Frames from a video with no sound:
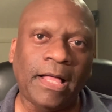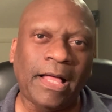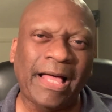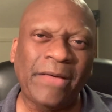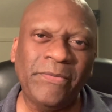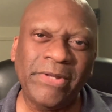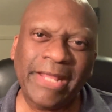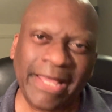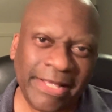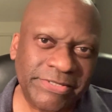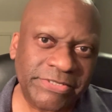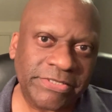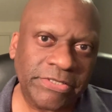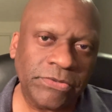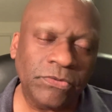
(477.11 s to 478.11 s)
I would
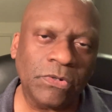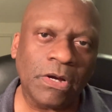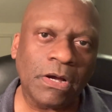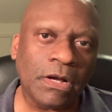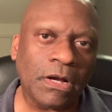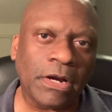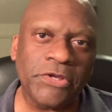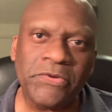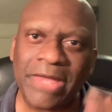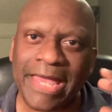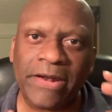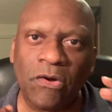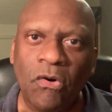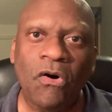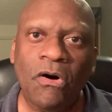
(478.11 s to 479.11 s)
ask you, are you
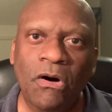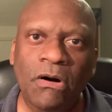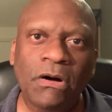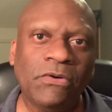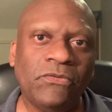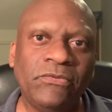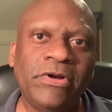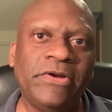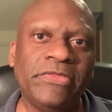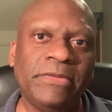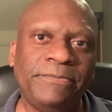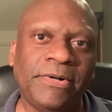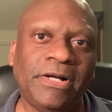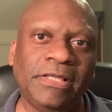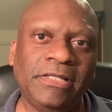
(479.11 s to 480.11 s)
at all aware of the
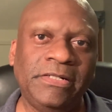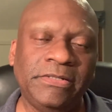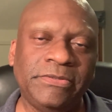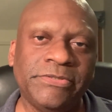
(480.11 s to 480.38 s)
political